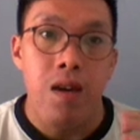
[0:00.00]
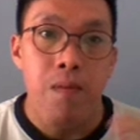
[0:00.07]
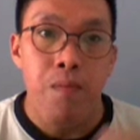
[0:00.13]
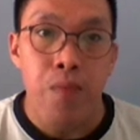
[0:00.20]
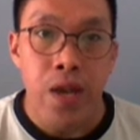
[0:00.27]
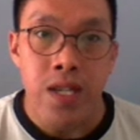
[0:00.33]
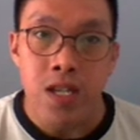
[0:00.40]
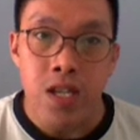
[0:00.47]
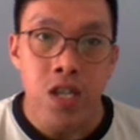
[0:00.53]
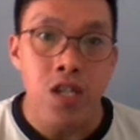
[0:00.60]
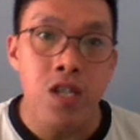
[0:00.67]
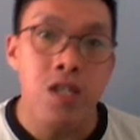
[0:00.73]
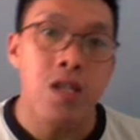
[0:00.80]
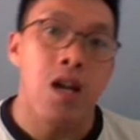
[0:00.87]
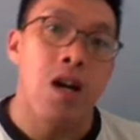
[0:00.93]

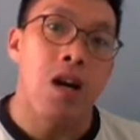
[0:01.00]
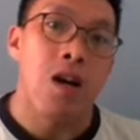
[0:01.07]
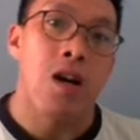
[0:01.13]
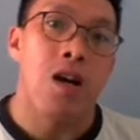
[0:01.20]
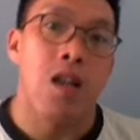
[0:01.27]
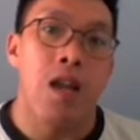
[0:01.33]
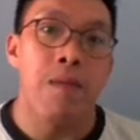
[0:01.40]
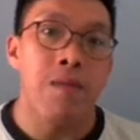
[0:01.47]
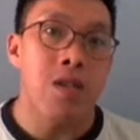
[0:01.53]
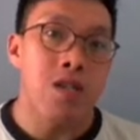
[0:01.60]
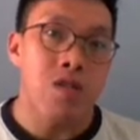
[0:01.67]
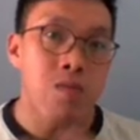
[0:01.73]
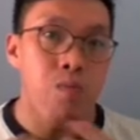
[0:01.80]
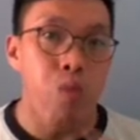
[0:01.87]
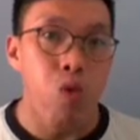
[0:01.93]
presentation, let me just
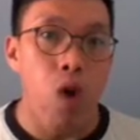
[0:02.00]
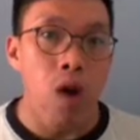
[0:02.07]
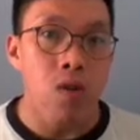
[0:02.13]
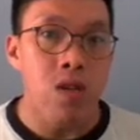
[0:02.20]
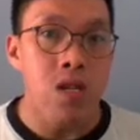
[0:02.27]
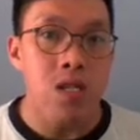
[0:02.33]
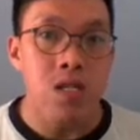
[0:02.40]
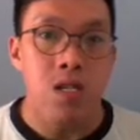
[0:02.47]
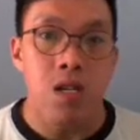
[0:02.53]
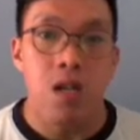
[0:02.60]
pull out this